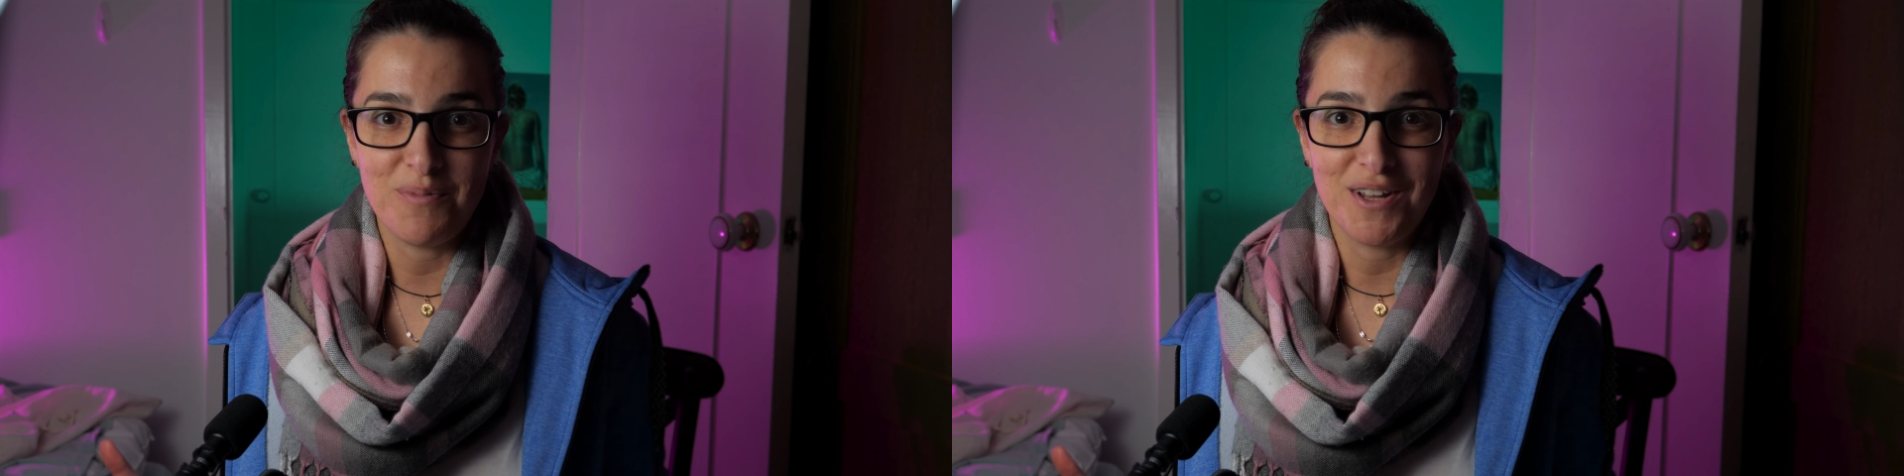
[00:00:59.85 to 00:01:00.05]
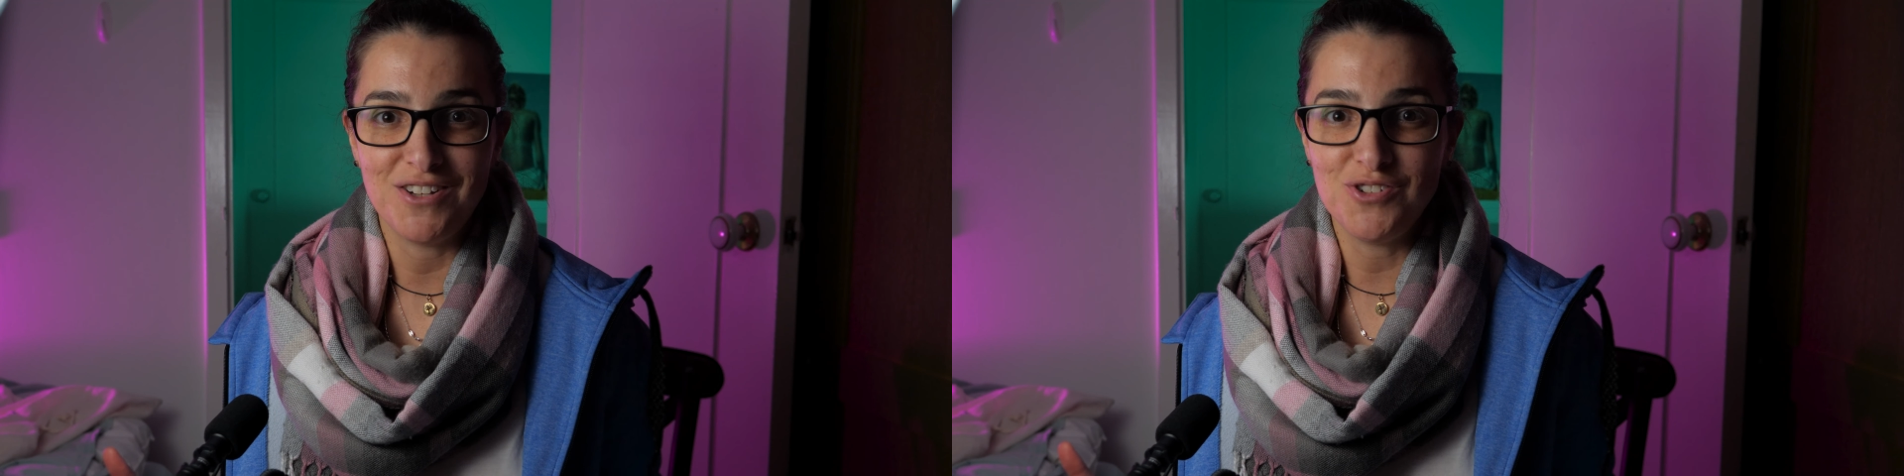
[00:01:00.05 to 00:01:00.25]

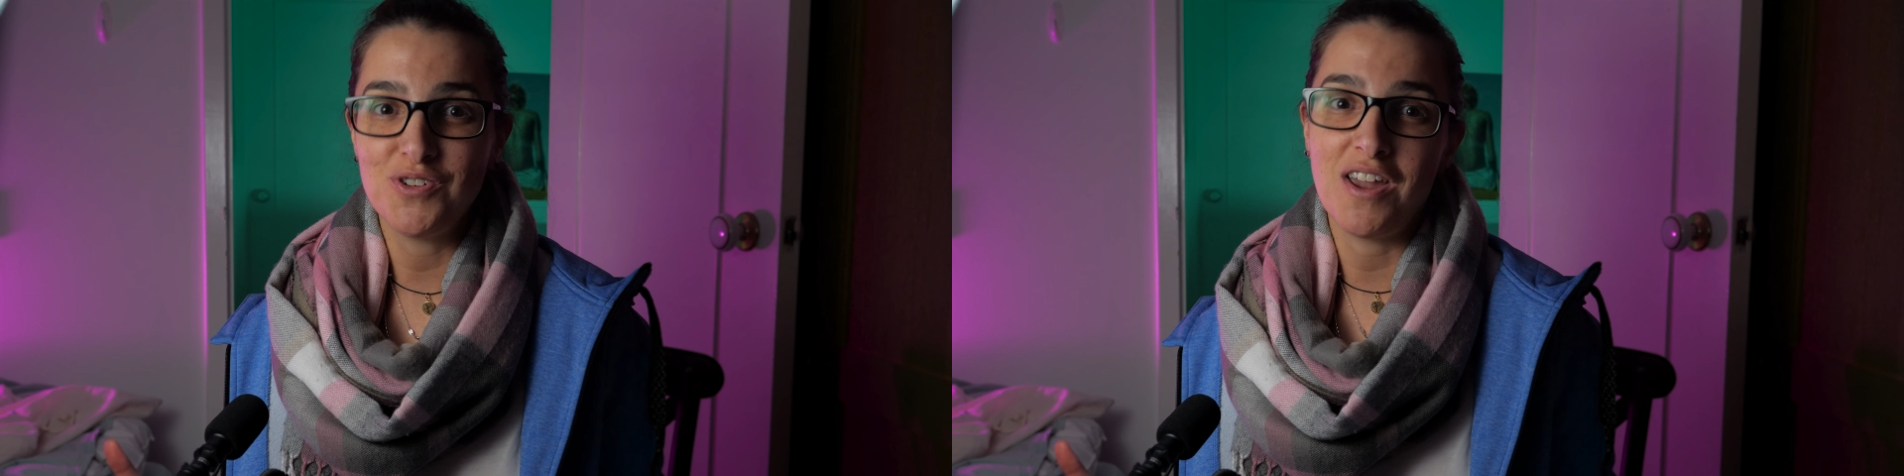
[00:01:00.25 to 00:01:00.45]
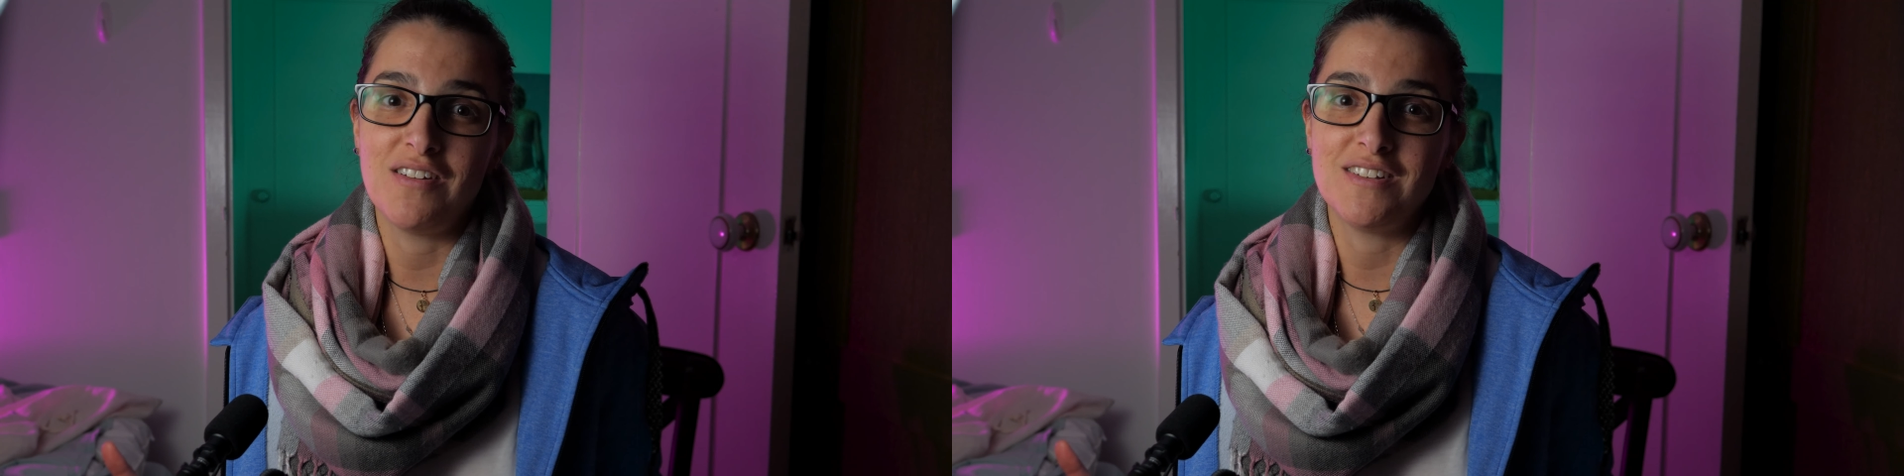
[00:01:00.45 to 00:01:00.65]
but I do
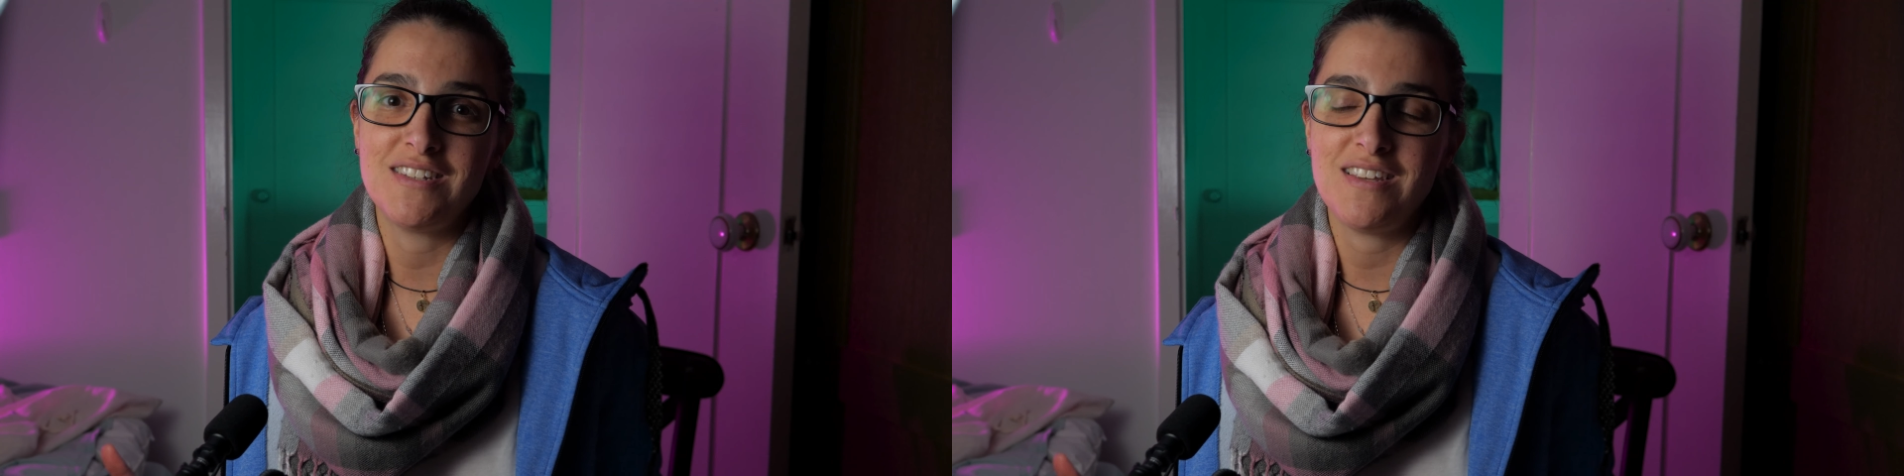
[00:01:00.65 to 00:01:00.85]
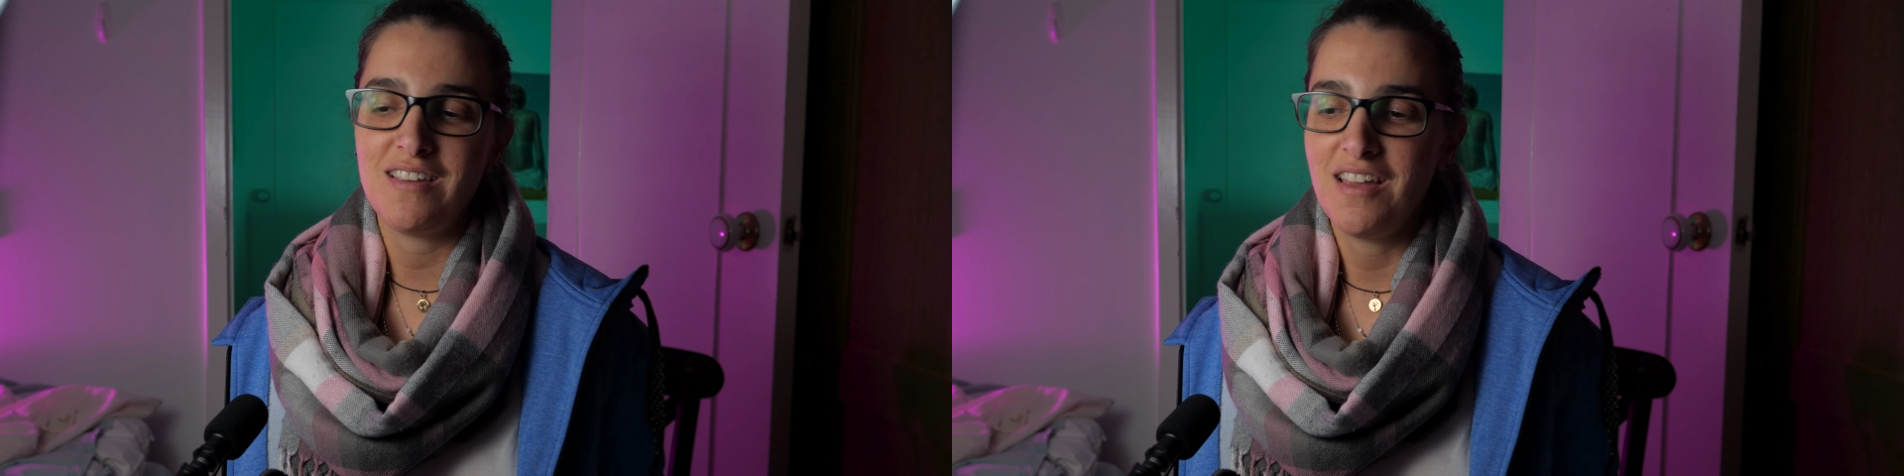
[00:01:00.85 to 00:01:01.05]

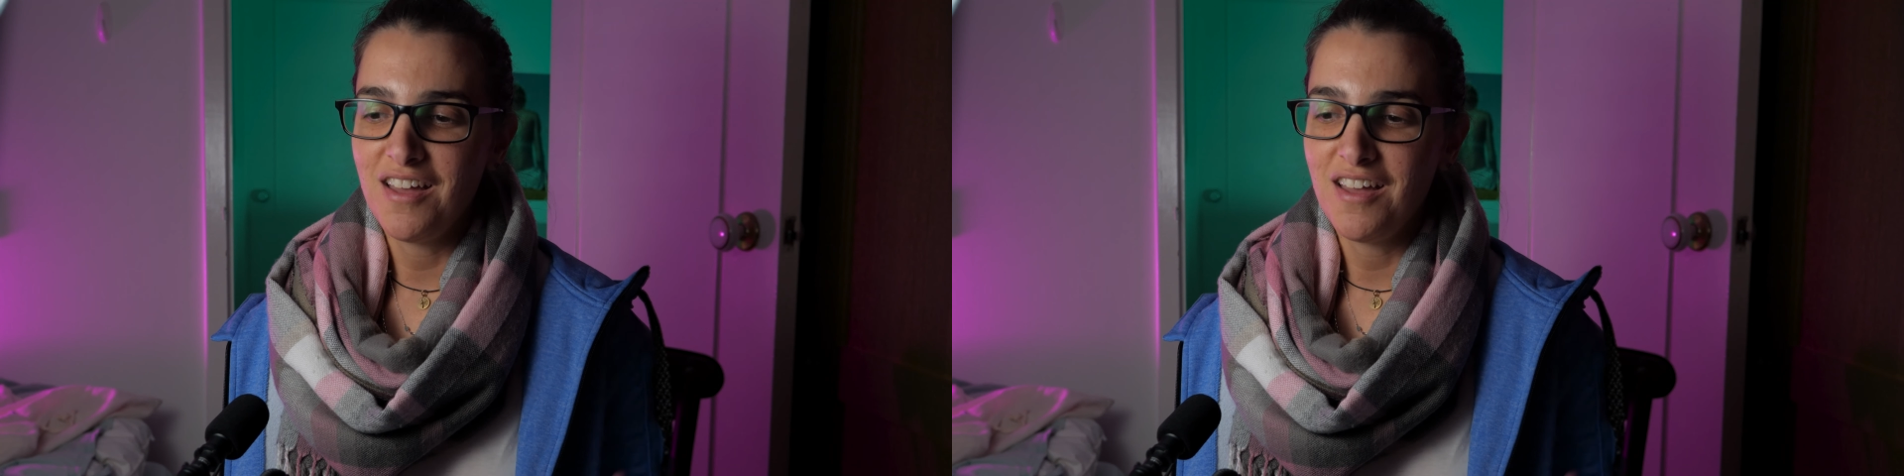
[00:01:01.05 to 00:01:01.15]
guarantee